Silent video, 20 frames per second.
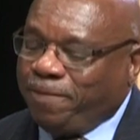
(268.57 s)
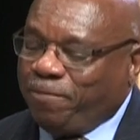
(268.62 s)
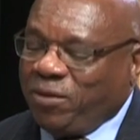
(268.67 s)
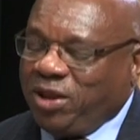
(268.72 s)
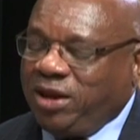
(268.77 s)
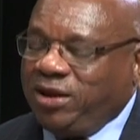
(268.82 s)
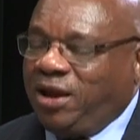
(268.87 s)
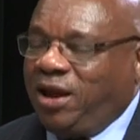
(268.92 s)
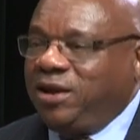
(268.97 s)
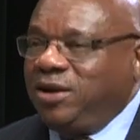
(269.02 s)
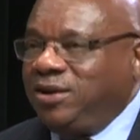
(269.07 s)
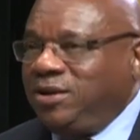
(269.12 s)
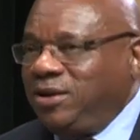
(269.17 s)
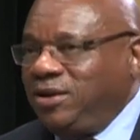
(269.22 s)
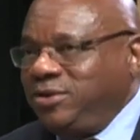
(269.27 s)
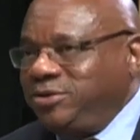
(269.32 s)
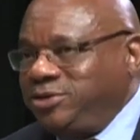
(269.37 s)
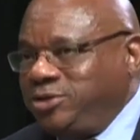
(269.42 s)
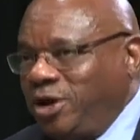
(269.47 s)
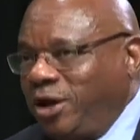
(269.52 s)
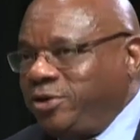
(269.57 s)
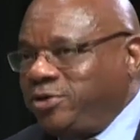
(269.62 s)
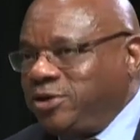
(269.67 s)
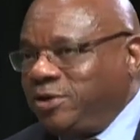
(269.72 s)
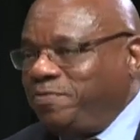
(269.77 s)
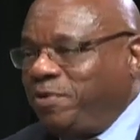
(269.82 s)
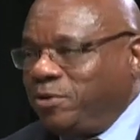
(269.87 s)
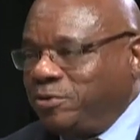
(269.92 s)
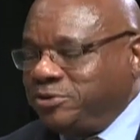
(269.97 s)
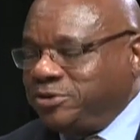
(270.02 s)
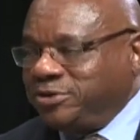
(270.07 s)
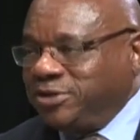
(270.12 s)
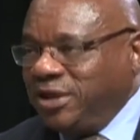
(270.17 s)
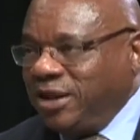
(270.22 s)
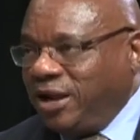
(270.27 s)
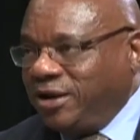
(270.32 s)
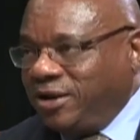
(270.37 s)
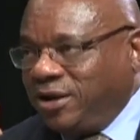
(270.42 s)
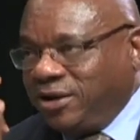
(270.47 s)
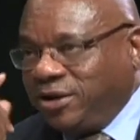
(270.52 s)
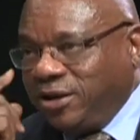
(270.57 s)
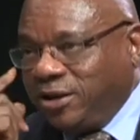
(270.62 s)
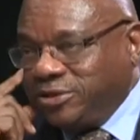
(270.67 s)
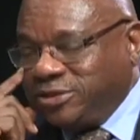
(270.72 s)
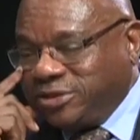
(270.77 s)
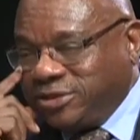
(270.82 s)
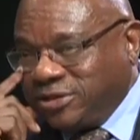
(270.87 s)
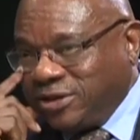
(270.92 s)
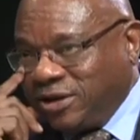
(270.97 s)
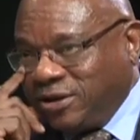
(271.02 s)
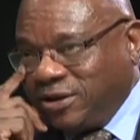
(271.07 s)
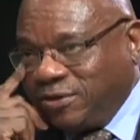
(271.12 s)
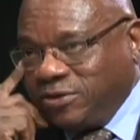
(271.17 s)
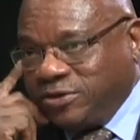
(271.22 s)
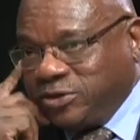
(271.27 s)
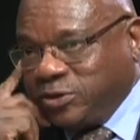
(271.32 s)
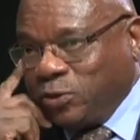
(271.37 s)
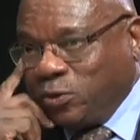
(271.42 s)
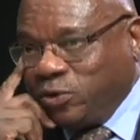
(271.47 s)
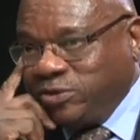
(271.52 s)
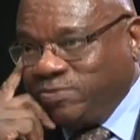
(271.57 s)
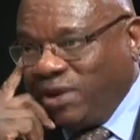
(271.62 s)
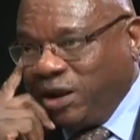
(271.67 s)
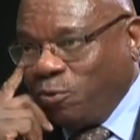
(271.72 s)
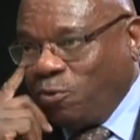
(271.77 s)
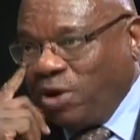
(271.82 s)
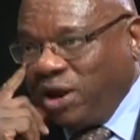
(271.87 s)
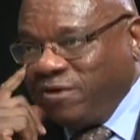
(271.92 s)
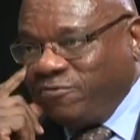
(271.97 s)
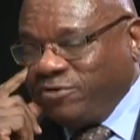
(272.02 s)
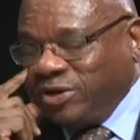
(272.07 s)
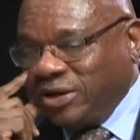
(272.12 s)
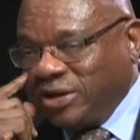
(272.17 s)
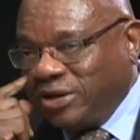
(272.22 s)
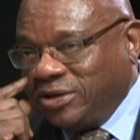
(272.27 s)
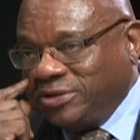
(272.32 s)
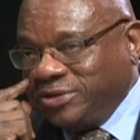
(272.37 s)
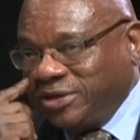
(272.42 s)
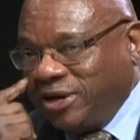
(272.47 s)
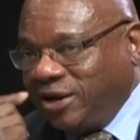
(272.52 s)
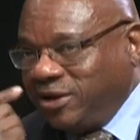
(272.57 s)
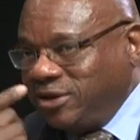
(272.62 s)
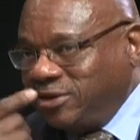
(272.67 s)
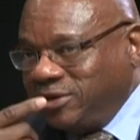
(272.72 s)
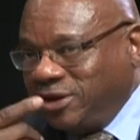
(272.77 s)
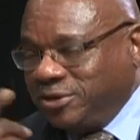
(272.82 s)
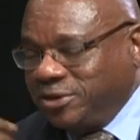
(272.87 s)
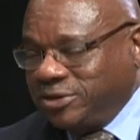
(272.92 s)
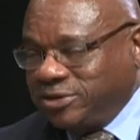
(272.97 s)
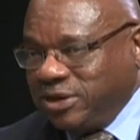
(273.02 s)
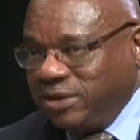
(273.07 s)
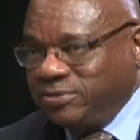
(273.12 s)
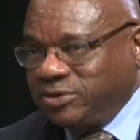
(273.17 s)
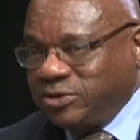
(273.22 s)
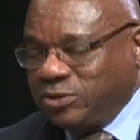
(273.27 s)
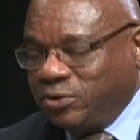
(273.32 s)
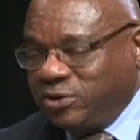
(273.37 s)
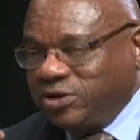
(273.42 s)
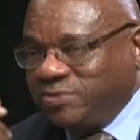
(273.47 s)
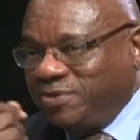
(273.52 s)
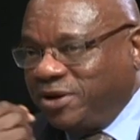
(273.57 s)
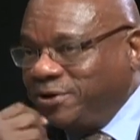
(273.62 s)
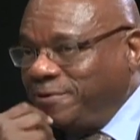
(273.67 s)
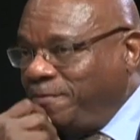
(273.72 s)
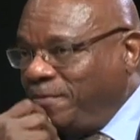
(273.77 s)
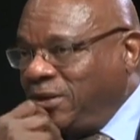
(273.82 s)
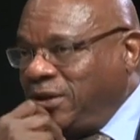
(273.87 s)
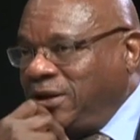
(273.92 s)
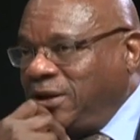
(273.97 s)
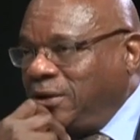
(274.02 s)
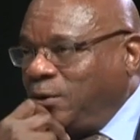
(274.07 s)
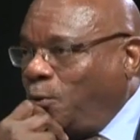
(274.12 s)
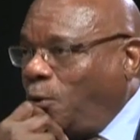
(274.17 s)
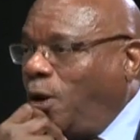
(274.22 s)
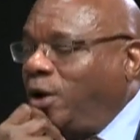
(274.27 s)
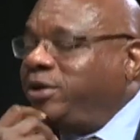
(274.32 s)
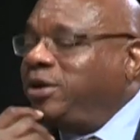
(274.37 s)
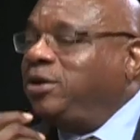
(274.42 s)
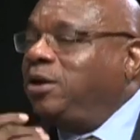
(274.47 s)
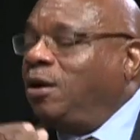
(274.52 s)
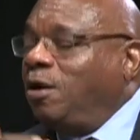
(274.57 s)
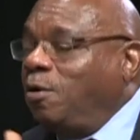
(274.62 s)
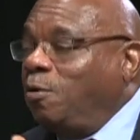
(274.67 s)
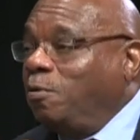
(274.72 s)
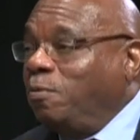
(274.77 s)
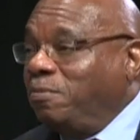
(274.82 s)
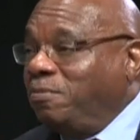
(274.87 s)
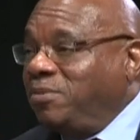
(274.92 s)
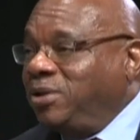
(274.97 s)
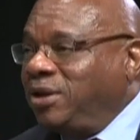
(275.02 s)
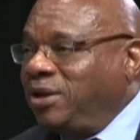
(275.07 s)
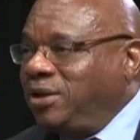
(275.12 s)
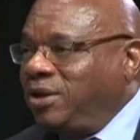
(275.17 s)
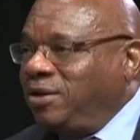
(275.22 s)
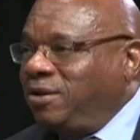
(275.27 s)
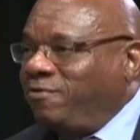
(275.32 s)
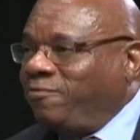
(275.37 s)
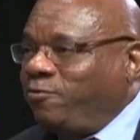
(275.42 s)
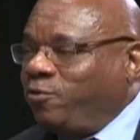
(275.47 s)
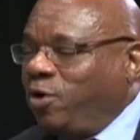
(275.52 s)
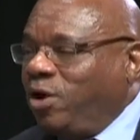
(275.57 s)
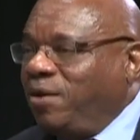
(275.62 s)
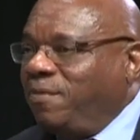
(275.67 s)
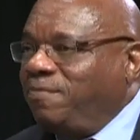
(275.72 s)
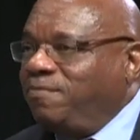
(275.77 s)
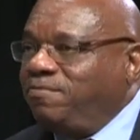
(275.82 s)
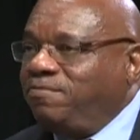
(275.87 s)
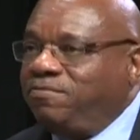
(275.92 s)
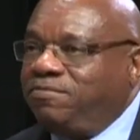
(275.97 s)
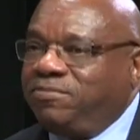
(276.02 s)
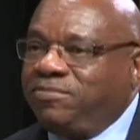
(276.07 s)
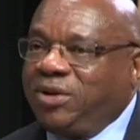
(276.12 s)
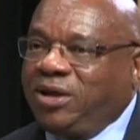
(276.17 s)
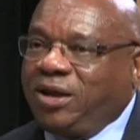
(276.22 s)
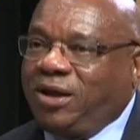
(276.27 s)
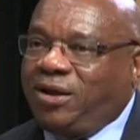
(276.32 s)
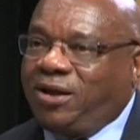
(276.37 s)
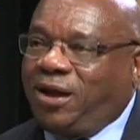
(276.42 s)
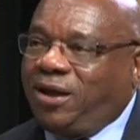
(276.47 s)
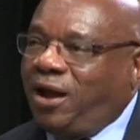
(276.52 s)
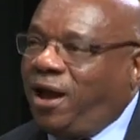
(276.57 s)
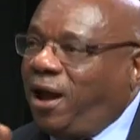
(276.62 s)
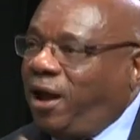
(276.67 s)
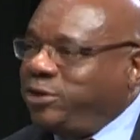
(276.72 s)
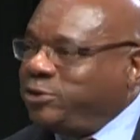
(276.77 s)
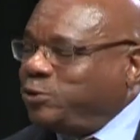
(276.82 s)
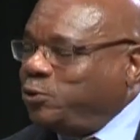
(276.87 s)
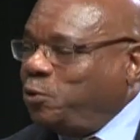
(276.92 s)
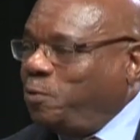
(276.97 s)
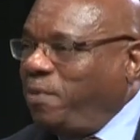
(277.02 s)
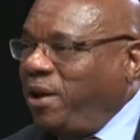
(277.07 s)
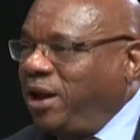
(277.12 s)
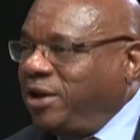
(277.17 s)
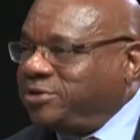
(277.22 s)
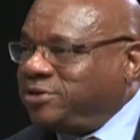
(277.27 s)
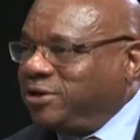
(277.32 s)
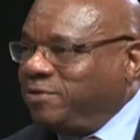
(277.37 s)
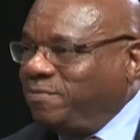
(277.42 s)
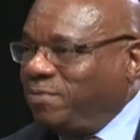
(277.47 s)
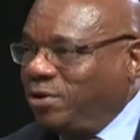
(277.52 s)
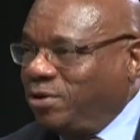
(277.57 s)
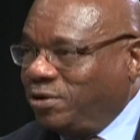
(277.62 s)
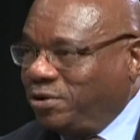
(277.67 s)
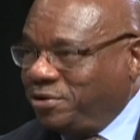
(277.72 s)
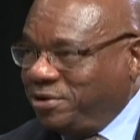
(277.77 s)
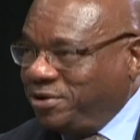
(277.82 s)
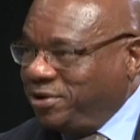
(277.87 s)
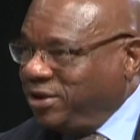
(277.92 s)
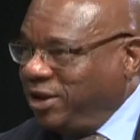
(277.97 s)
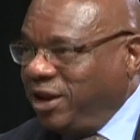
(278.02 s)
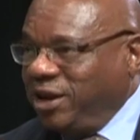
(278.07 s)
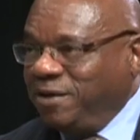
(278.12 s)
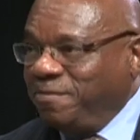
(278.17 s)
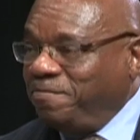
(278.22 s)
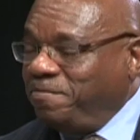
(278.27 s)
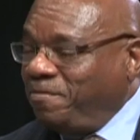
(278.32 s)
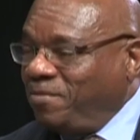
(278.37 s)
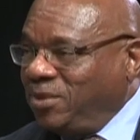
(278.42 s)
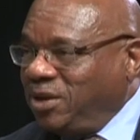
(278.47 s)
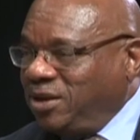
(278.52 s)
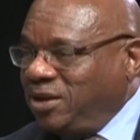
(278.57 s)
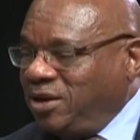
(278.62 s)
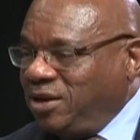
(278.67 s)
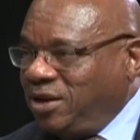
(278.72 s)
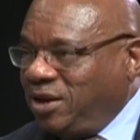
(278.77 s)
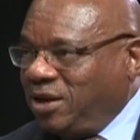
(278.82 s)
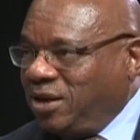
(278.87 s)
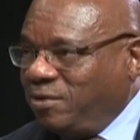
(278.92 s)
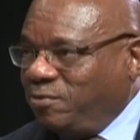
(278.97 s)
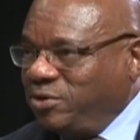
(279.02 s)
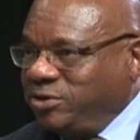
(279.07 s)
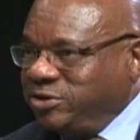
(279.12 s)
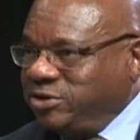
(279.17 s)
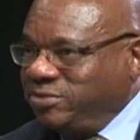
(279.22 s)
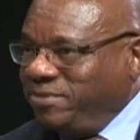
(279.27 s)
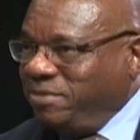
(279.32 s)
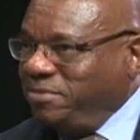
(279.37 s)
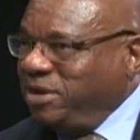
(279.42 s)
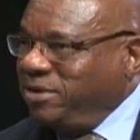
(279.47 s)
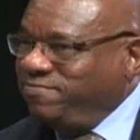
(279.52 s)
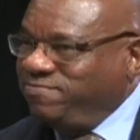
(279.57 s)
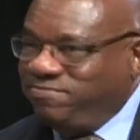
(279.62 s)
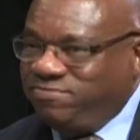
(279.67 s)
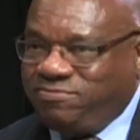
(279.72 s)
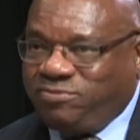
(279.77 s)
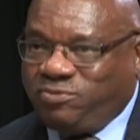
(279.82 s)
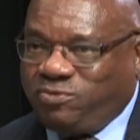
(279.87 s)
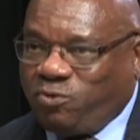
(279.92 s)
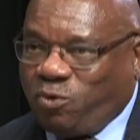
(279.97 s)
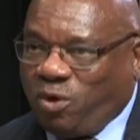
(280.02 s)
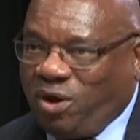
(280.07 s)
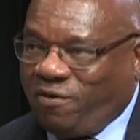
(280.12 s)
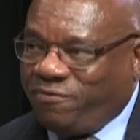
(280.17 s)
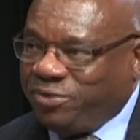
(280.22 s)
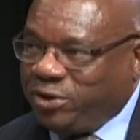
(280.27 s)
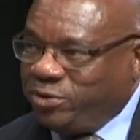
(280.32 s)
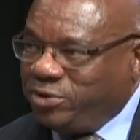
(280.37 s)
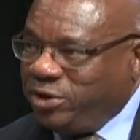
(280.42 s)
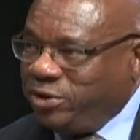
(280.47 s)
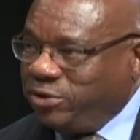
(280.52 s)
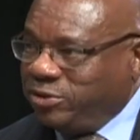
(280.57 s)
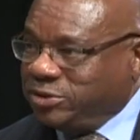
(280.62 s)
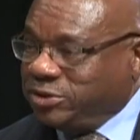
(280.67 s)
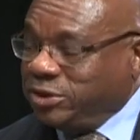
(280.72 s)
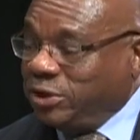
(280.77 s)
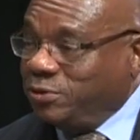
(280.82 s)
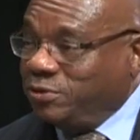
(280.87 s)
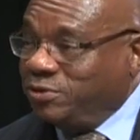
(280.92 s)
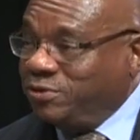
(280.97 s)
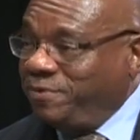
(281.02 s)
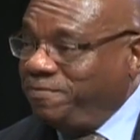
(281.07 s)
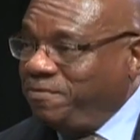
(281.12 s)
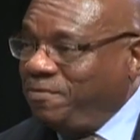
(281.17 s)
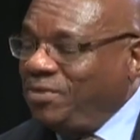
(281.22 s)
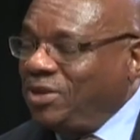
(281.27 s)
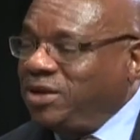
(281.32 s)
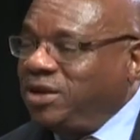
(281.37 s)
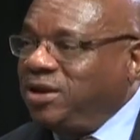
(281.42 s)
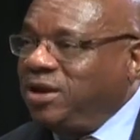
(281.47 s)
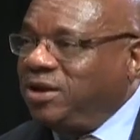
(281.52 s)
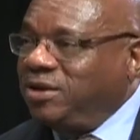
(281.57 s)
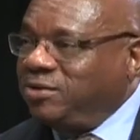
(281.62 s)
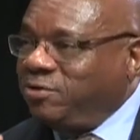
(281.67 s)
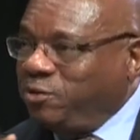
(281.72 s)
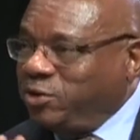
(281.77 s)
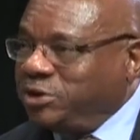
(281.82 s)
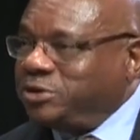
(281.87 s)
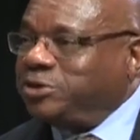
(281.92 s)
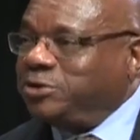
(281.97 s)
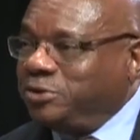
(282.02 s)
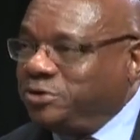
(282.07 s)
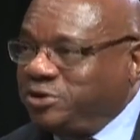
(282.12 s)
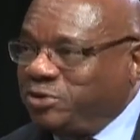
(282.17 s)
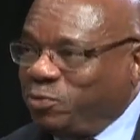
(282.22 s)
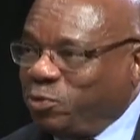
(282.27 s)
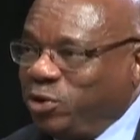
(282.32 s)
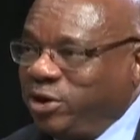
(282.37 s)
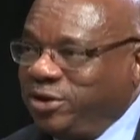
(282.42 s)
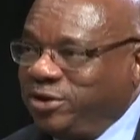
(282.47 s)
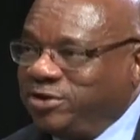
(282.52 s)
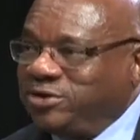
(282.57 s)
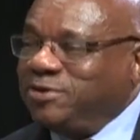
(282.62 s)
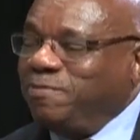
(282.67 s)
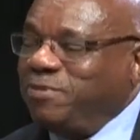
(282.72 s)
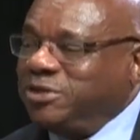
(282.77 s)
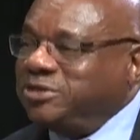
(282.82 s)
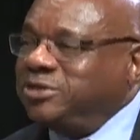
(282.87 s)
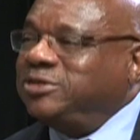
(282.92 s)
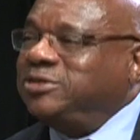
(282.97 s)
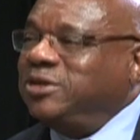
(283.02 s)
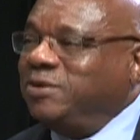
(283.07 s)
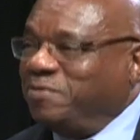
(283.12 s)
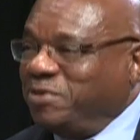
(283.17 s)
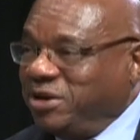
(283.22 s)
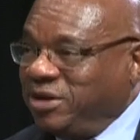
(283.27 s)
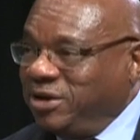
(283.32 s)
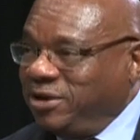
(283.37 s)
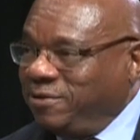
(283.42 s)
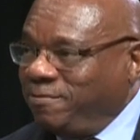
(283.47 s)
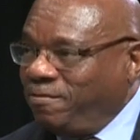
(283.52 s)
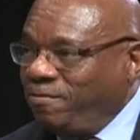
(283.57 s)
And I juxtapose that against stories my wife tells, and I can tell the same stories, but walking home from a high school basketball game when she's maybe 12, 13 years old in Crystal Springs, Mississippi,